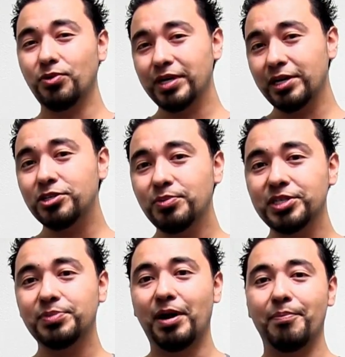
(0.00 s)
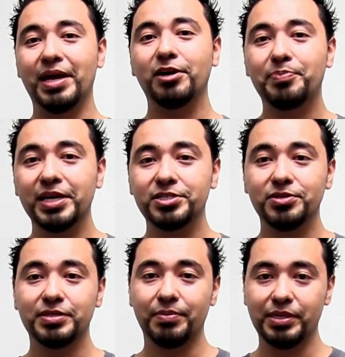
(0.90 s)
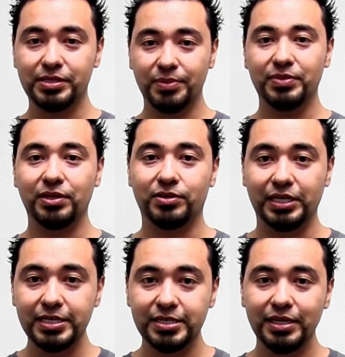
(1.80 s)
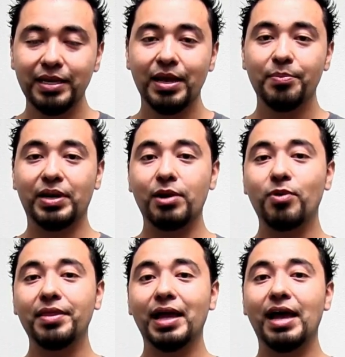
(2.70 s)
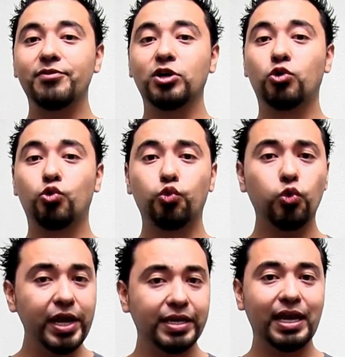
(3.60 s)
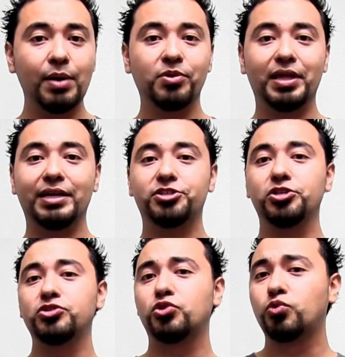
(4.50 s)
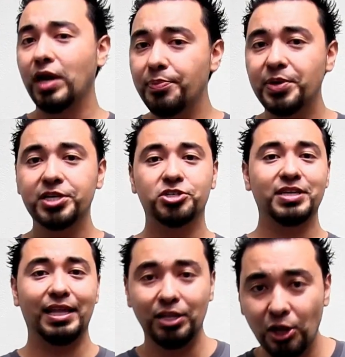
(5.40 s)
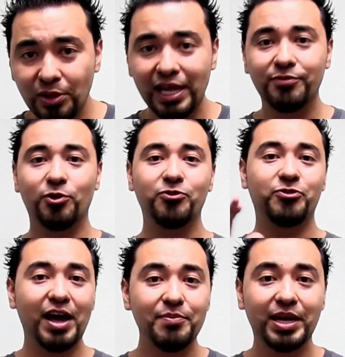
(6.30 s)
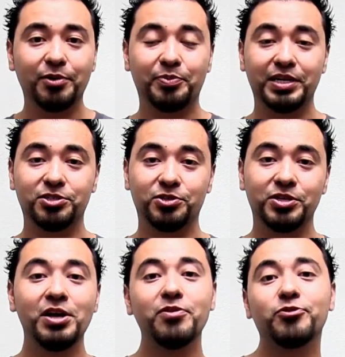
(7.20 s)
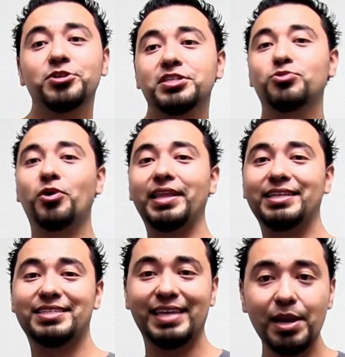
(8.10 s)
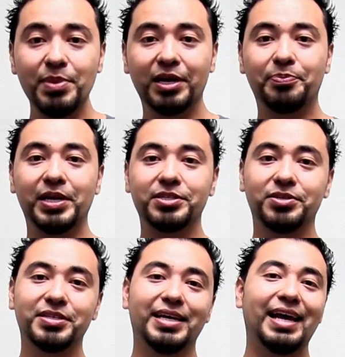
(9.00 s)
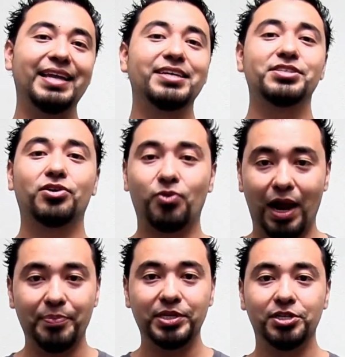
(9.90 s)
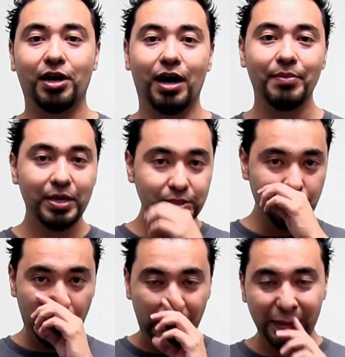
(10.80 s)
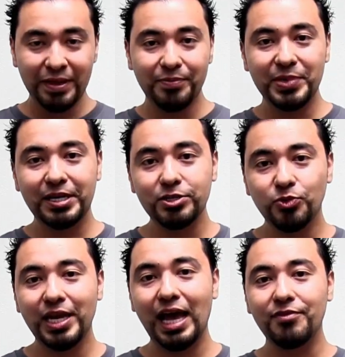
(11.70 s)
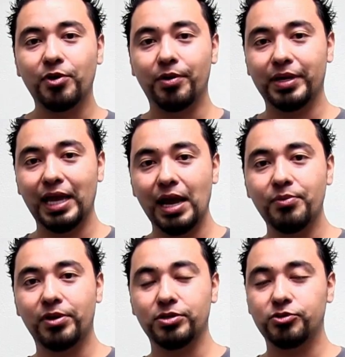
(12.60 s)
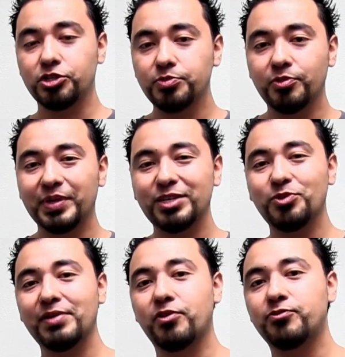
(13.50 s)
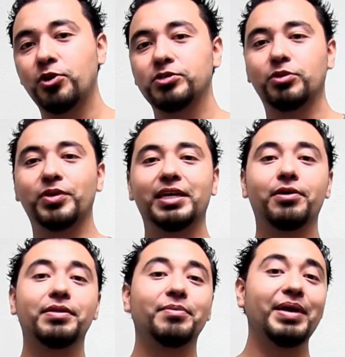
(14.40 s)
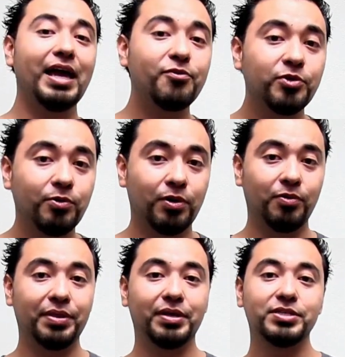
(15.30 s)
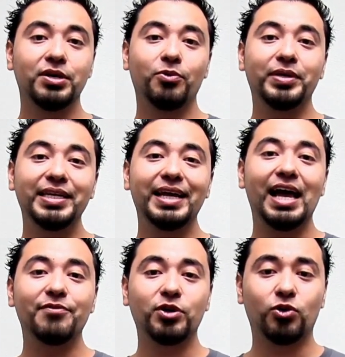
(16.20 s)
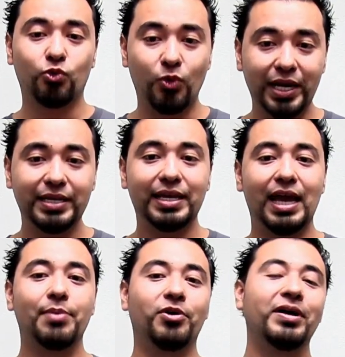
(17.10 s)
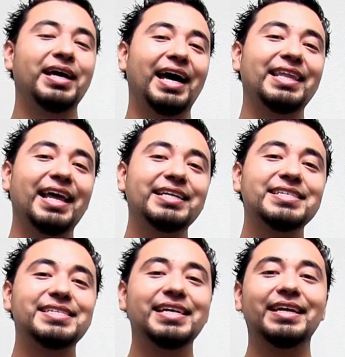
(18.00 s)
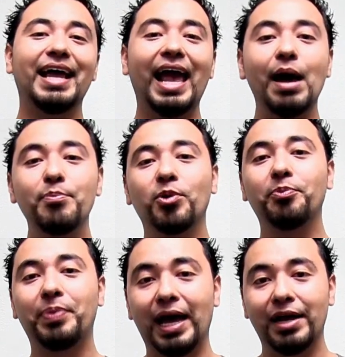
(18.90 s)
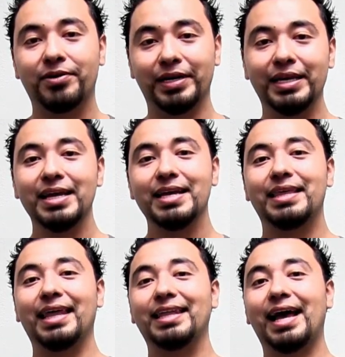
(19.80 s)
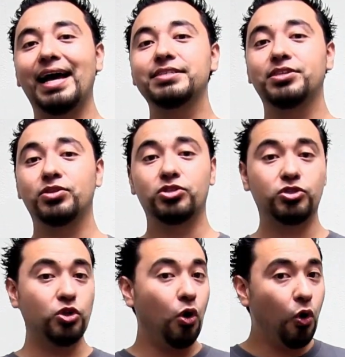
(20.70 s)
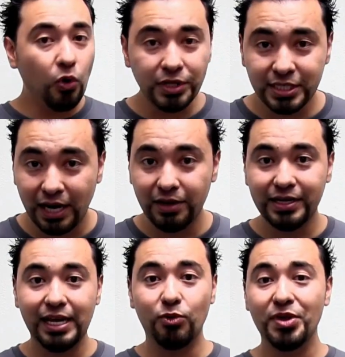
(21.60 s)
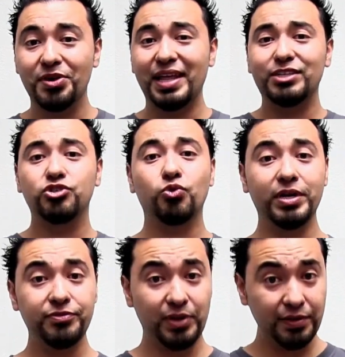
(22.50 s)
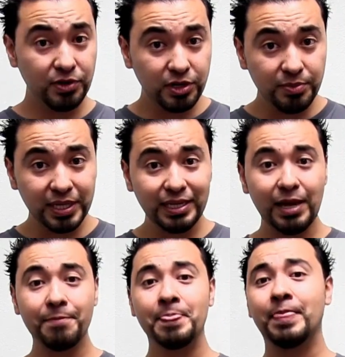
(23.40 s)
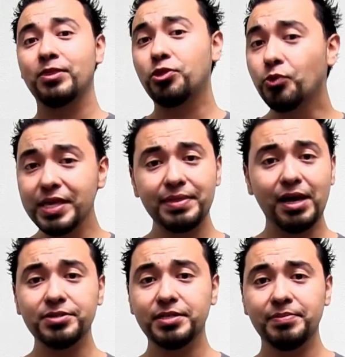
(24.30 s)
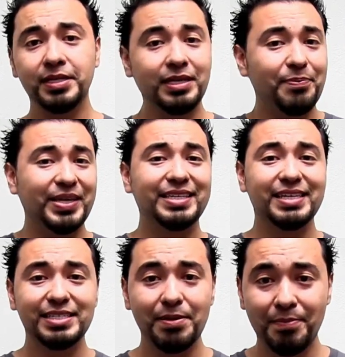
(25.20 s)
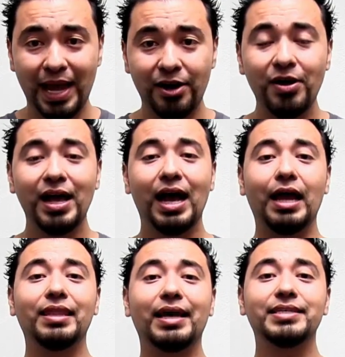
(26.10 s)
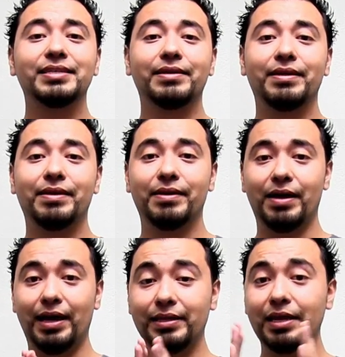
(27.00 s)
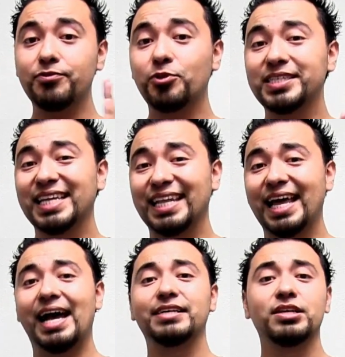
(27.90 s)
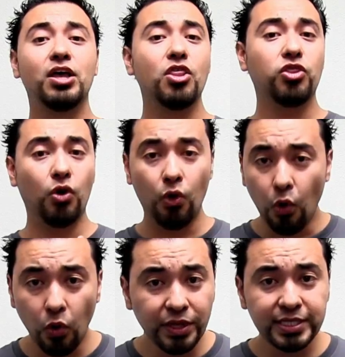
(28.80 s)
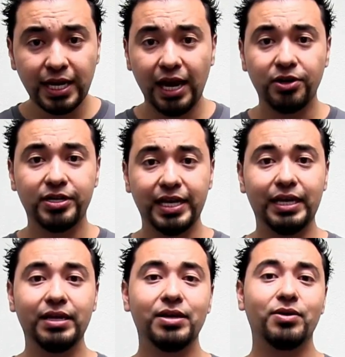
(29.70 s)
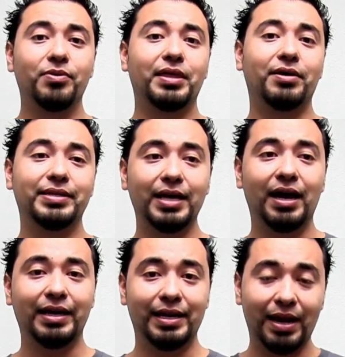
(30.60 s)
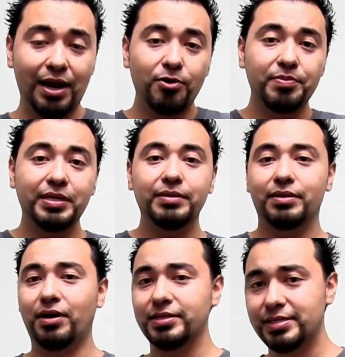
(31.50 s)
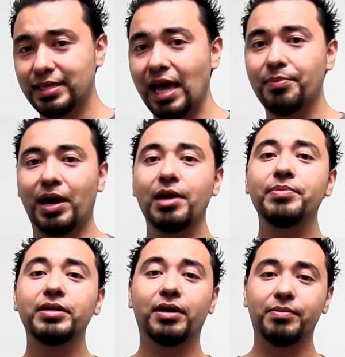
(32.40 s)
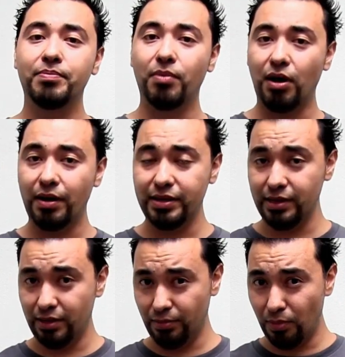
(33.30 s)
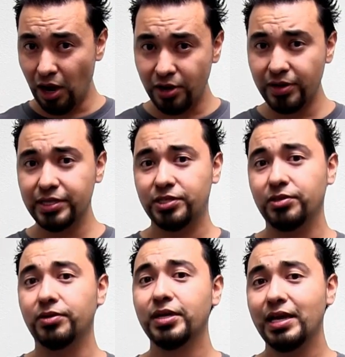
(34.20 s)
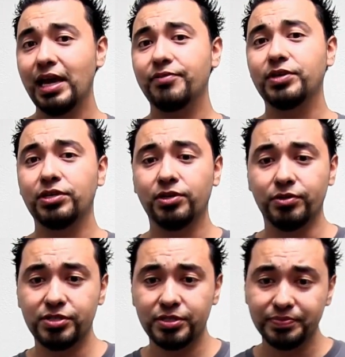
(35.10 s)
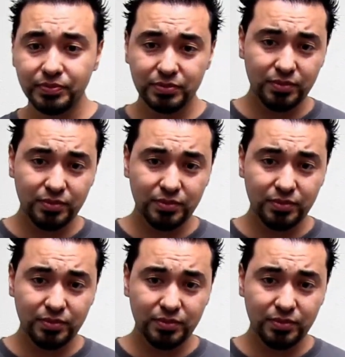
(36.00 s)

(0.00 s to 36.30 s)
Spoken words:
Don't care too much about megapixels, I mean something decent, but I'd rather have a great camera that shoots great pictures at low level, 5 megapixels, versus one that's 10 megapixels and does a crappy job. So because we have our because we have our phones and we carry them everywhere with us, we need to have a great camera. I'd like to see an ample battery that lasts the whole entire day, whether that's 2500 milliamp, 3000 milliamp, it doesn't matter. I'd like for it to last the whole entire day without dying. And I don't mean on standby, I mean on moderate to heavy use.